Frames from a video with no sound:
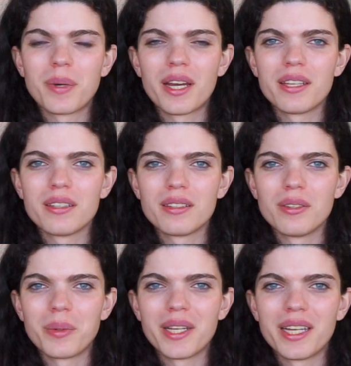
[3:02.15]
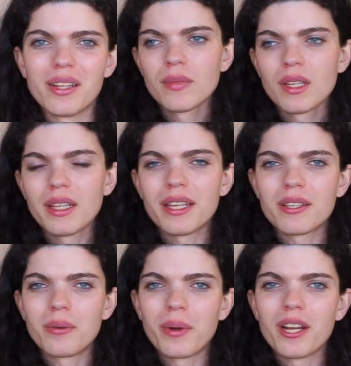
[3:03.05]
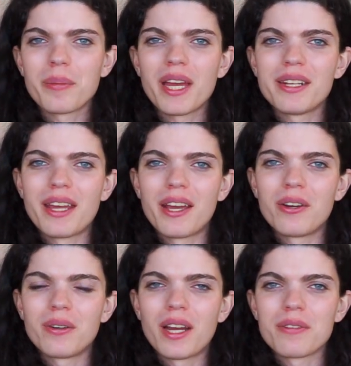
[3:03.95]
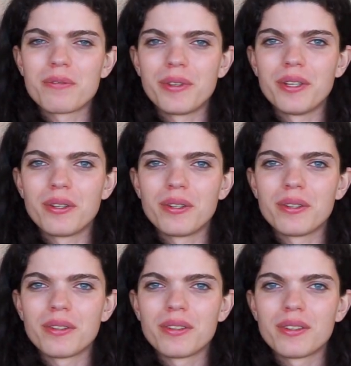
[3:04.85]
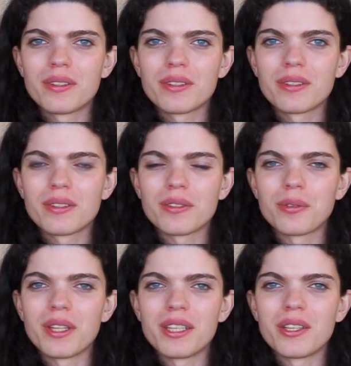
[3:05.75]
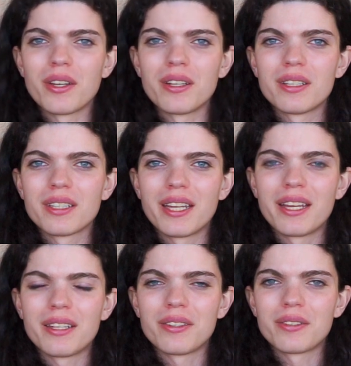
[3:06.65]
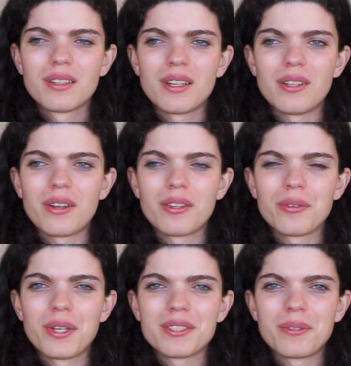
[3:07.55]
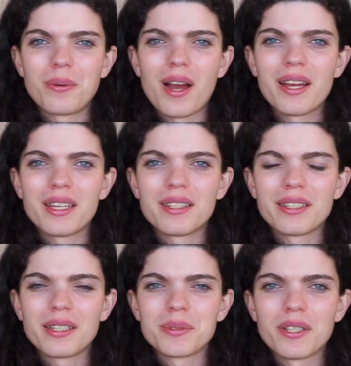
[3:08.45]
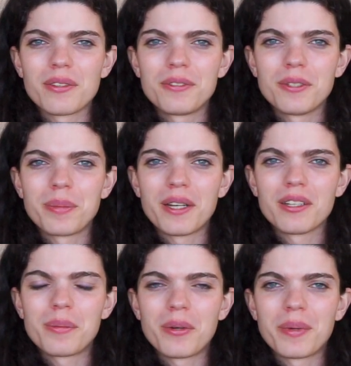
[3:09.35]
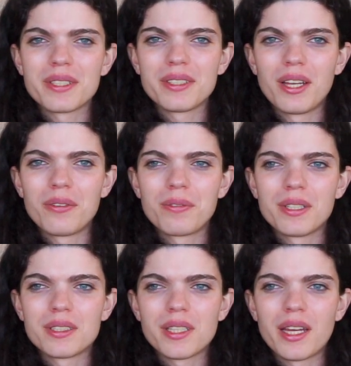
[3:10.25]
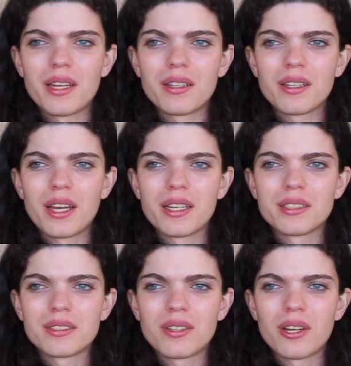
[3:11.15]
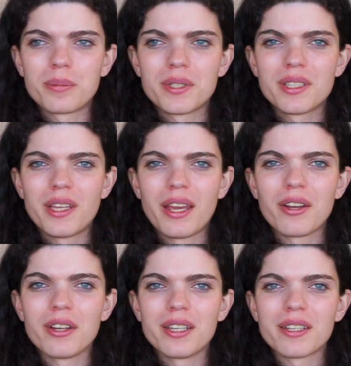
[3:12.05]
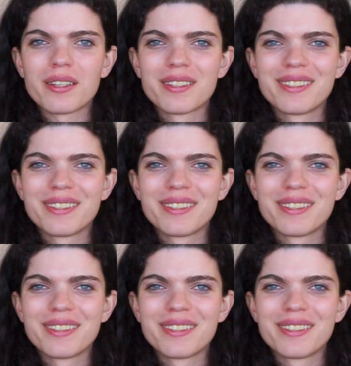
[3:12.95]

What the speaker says: by the way I look. Like where I'm at now, I feel really good, and a lot of the reason why I think I'm starting to feel better about myself is that I stopped caring.